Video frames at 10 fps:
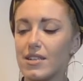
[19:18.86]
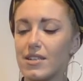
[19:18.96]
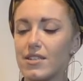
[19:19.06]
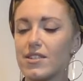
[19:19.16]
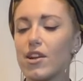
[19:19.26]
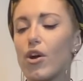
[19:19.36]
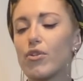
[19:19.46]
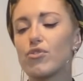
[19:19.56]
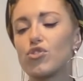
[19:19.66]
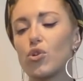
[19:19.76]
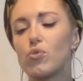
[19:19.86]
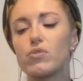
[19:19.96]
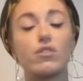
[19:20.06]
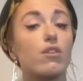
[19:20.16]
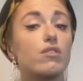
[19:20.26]
Sloth
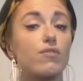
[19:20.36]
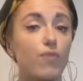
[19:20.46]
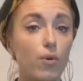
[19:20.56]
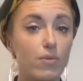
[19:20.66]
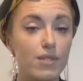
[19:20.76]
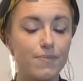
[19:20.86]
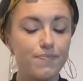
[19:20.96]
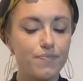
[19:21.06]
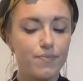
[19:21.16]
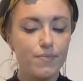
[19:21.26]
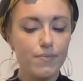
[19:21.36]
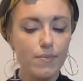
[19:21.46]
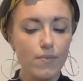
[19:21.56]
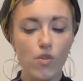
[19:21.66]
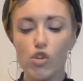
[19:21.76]
chose not to vote,
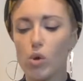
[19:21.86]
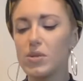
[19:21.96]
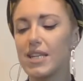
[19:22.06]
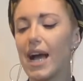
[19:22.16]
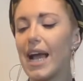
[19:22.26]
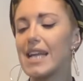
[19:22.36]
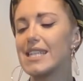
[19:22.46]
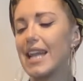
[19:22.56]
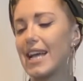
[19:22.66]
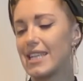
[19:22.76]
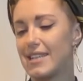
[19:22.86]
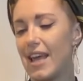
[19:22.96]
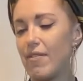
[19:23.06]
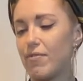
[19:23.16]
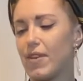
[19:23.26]
chose to idolize
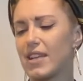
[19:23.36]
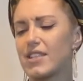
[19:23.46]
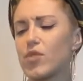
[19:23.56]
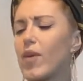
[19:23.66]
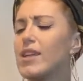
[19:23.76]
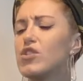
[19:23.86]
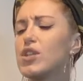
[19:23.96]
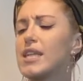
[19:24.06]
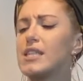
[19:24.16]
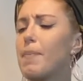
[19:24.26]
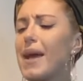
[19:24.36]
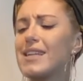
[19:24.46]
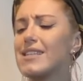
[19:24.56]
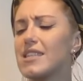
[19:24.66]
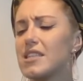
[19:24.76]
Netflix, surrendered
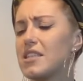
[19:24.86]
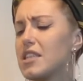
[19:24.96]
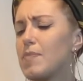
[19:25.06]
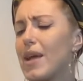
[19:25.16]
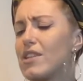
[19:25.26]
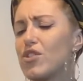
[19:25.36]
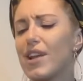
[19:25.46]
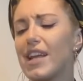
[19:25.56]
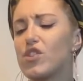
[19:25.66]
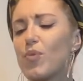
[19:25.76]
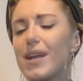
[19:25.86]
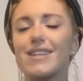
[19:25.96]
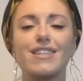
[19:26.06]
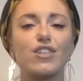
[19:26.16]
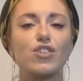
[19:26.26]
independence to spend her late
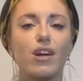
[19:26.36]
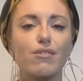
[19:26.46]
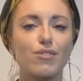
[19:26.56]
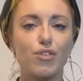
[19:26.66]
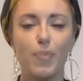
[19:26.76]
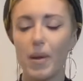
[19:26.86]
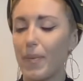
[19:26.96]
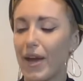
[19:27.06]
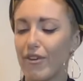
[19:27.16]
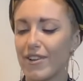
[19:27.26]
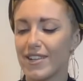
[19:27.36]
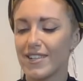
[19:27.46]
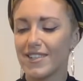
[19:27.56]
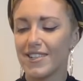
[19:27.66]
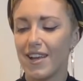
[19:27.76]
20s sheltered by
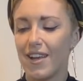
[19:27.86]
parents,